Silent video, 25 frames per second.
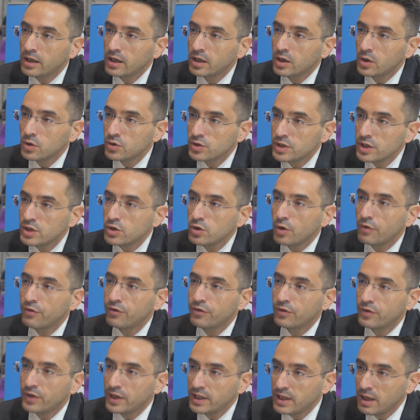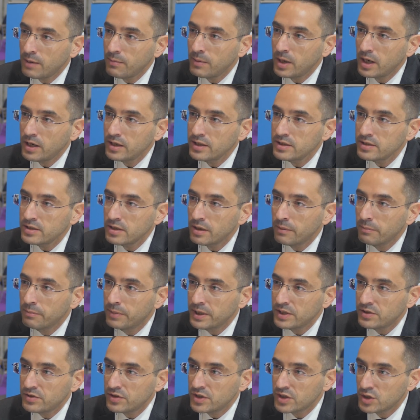consists of Kreta Maris
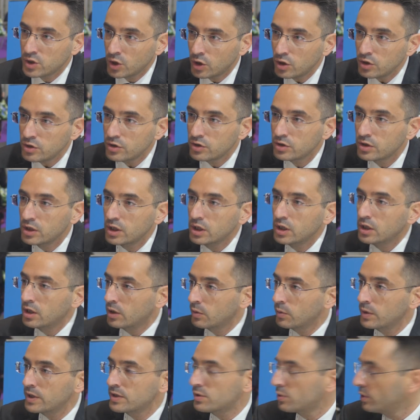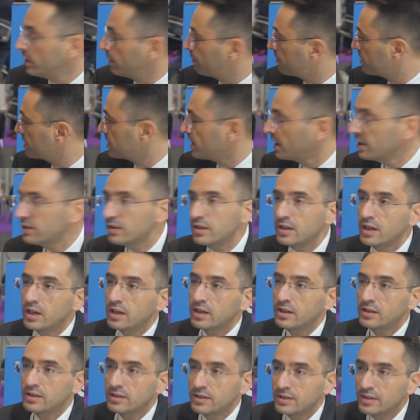Beach Resort, which we present
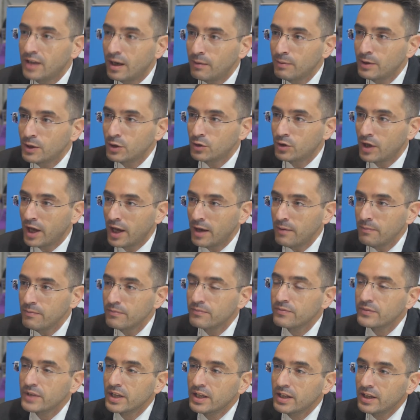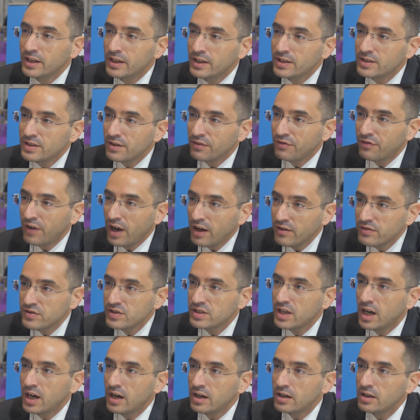here at WTM. It's a
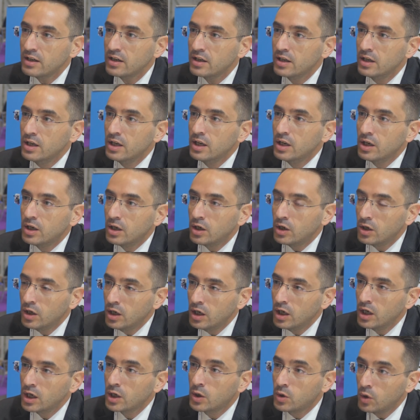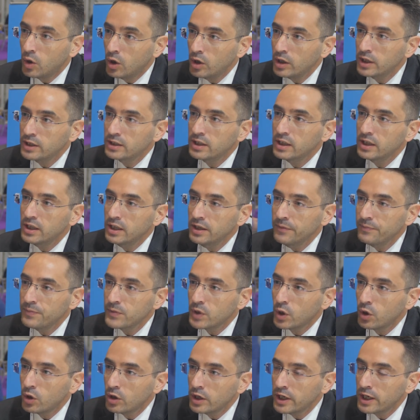five-star quality,
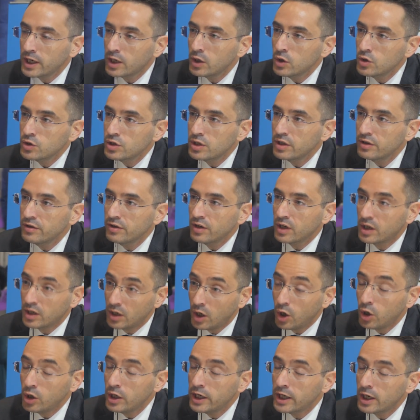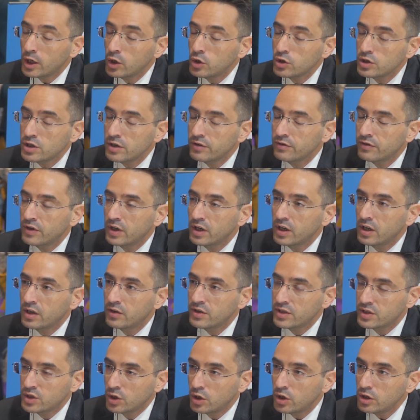all-inclusive
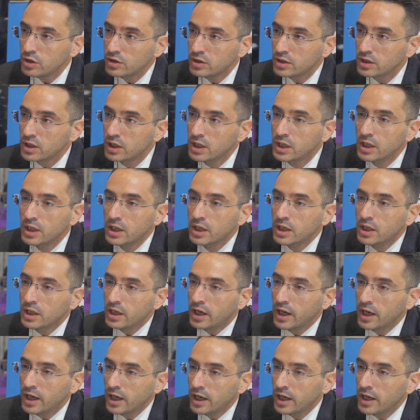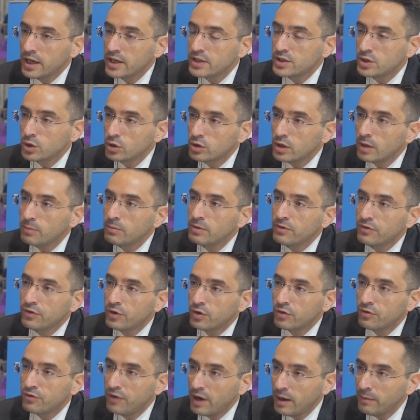resort, suitable
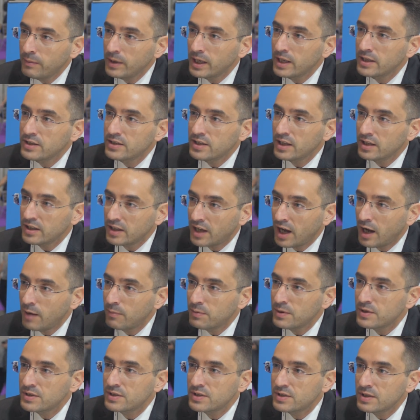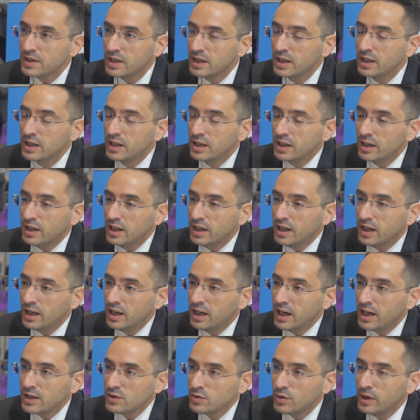for families and couples
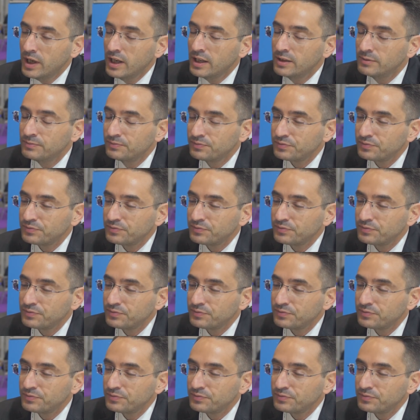as well.